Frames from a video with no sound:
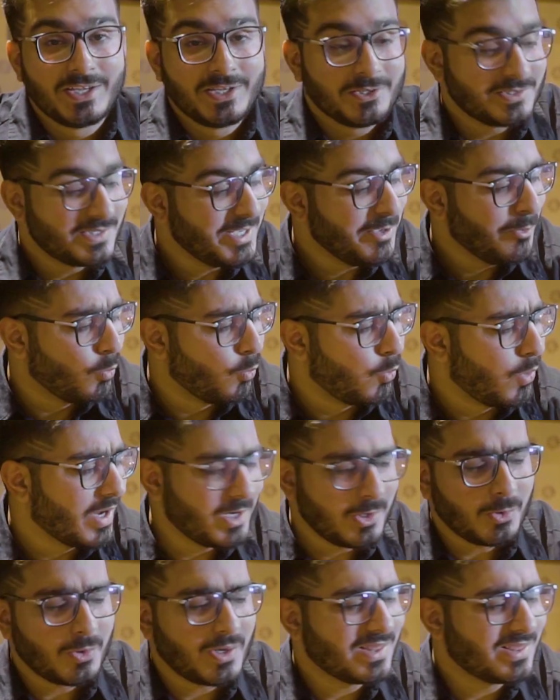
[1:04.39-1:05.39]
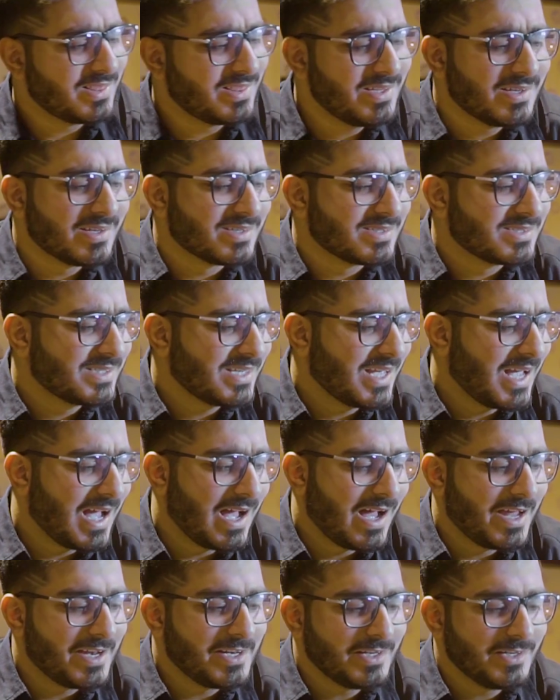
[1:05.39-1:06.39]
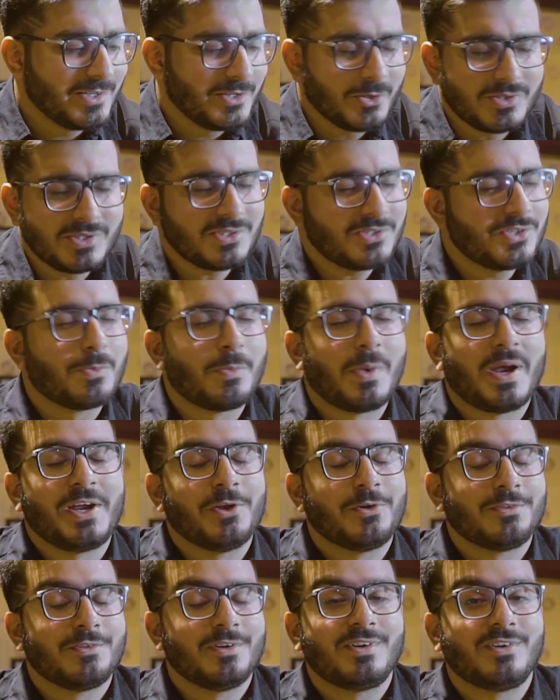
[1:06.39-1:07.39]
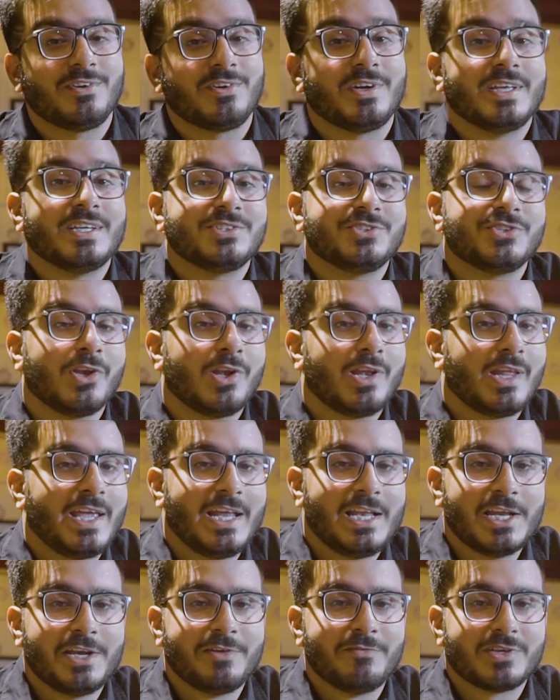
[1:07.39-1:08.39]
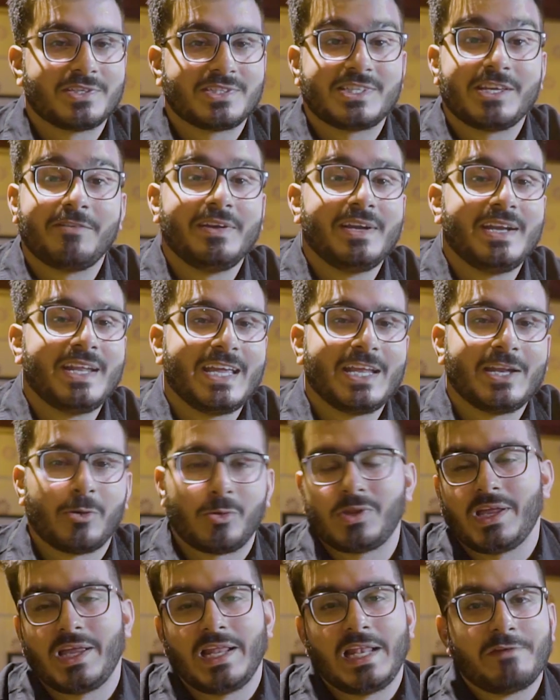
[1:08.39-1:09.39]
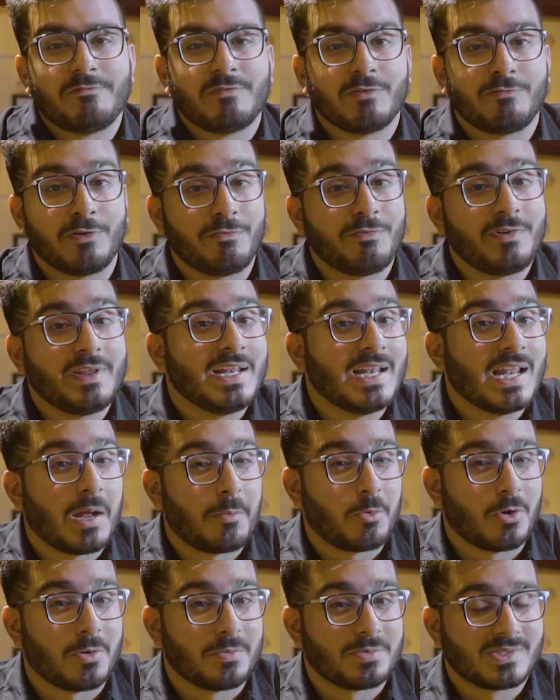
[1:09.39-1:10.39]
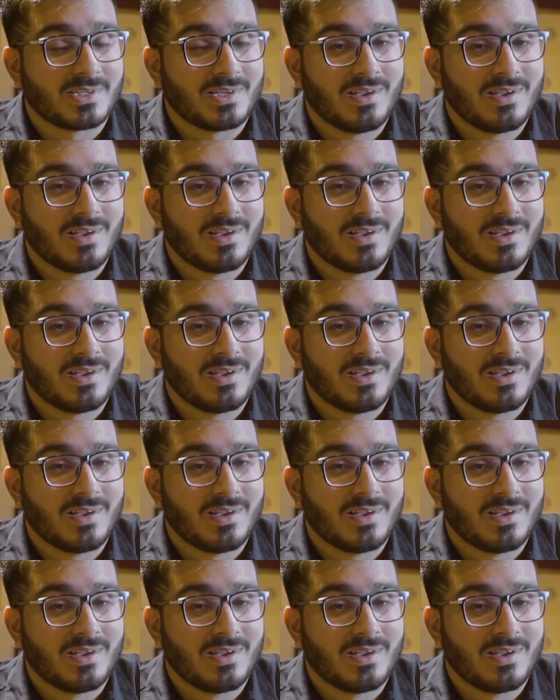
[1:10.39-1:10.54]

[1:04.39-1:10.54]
You see, one look at this and you're just reminded of the traditional Alienware 17 or the Alienware 15 laptops.